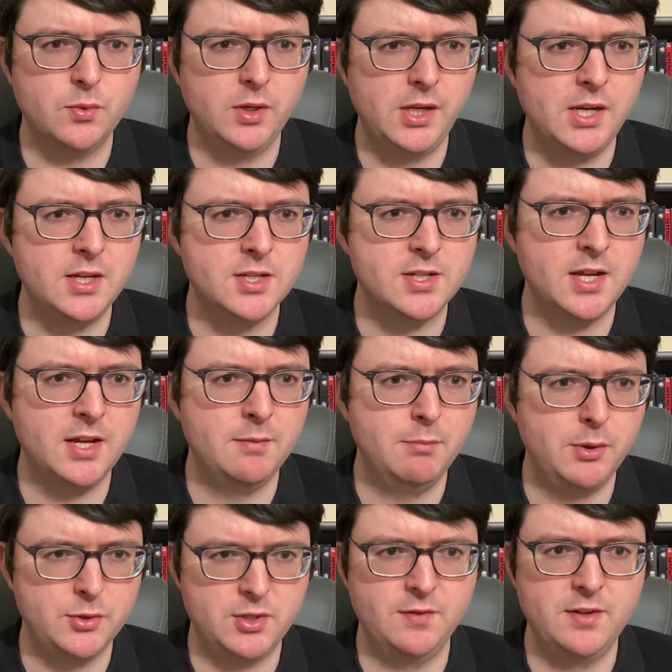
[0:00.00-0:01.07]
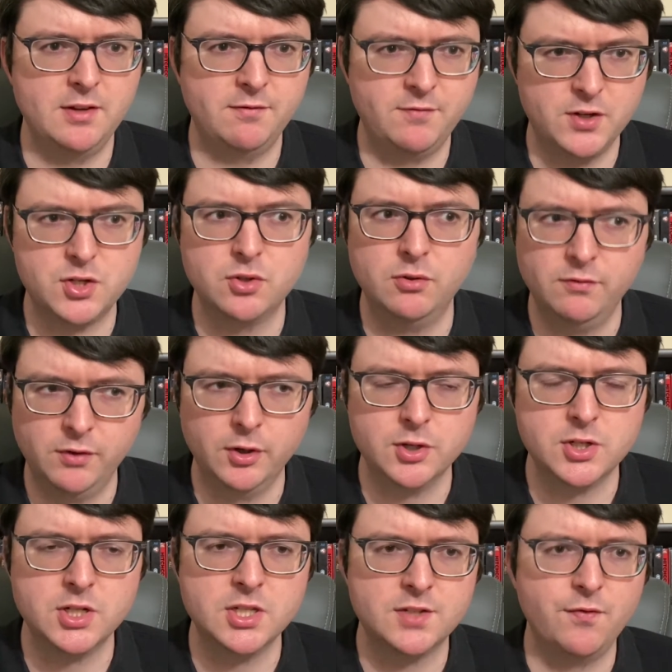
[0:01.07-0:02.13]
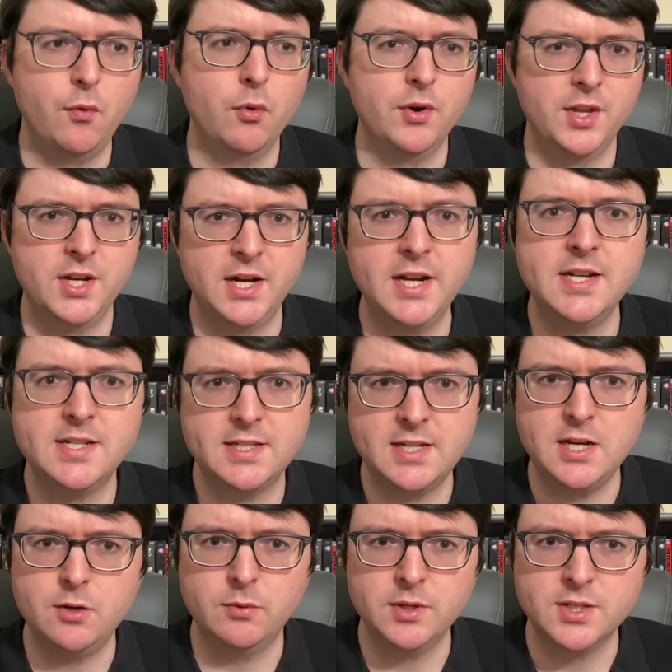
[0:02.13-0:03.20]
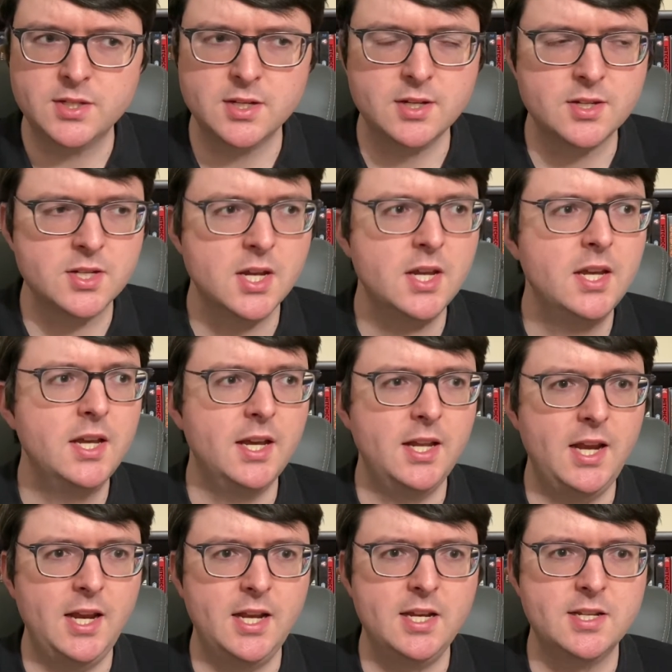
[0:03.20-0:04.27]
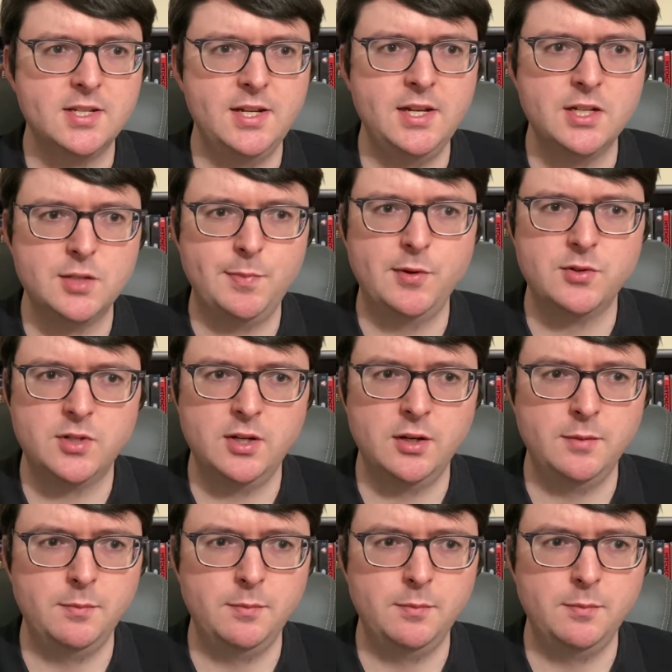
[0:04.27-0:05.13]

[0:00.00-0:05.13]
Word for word: release, and most of the official versions for the night sequences and any scene supposed to